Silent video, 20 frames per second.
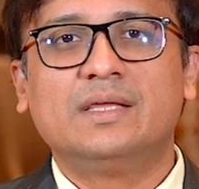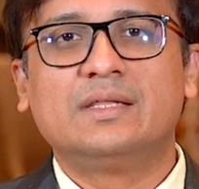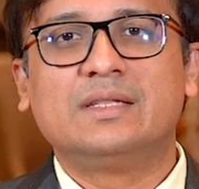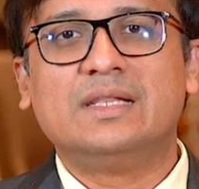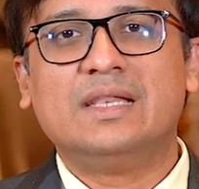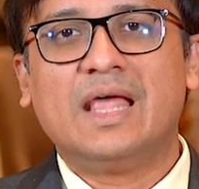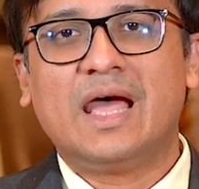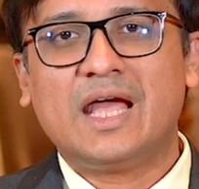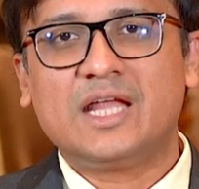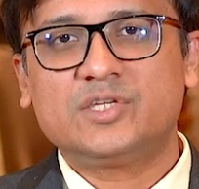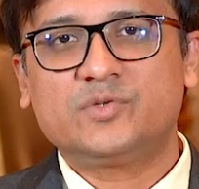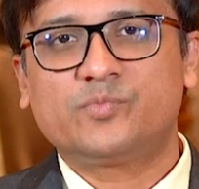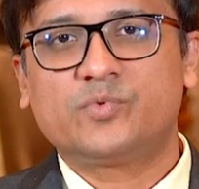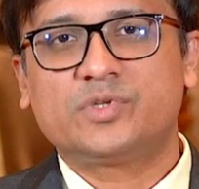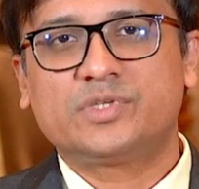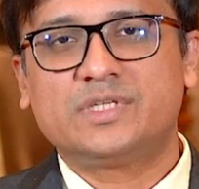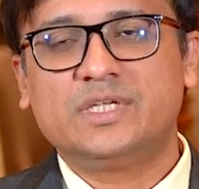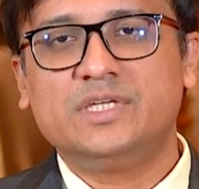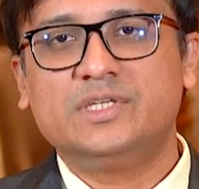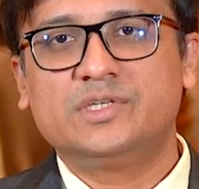large
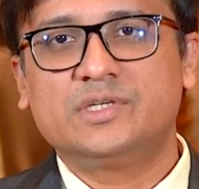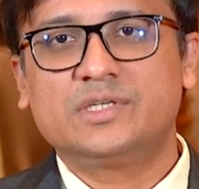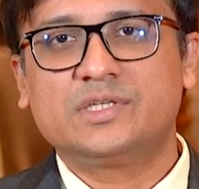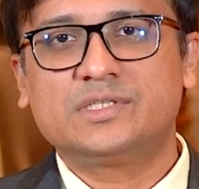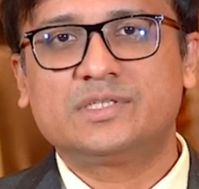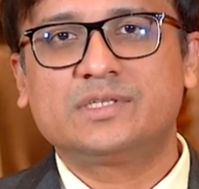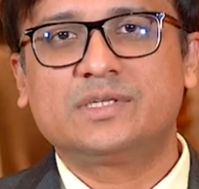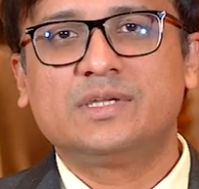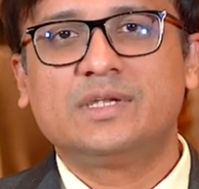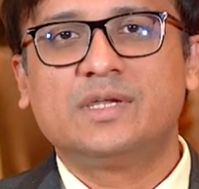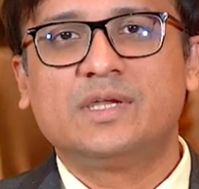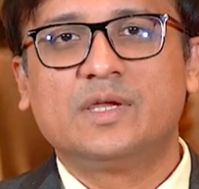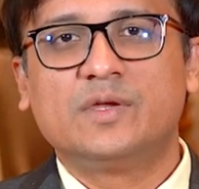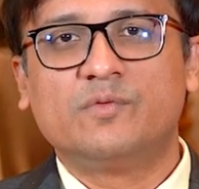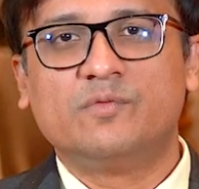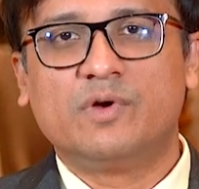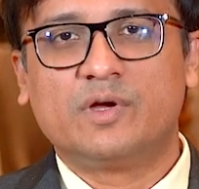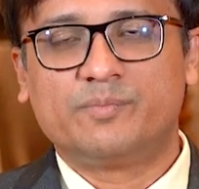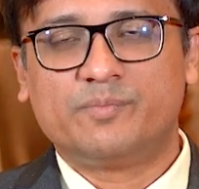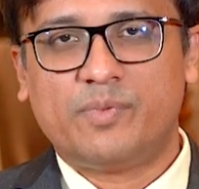procedures
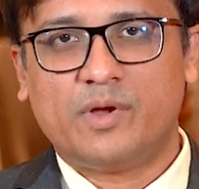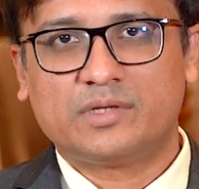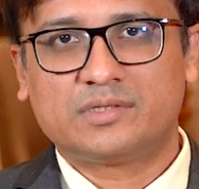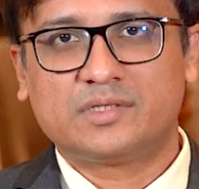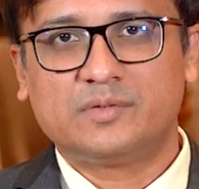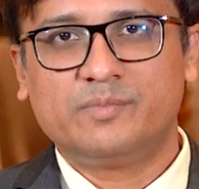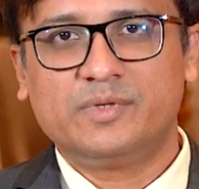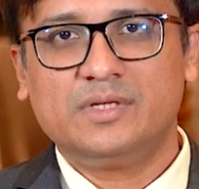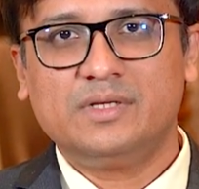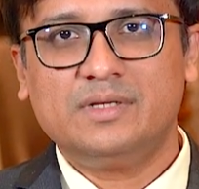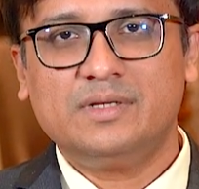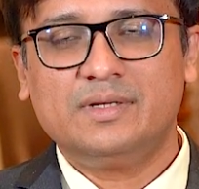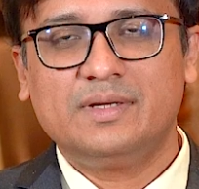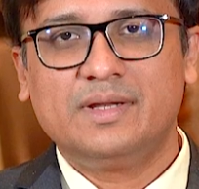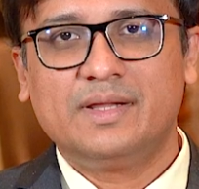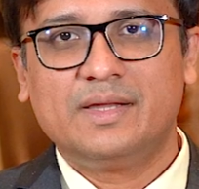were possible,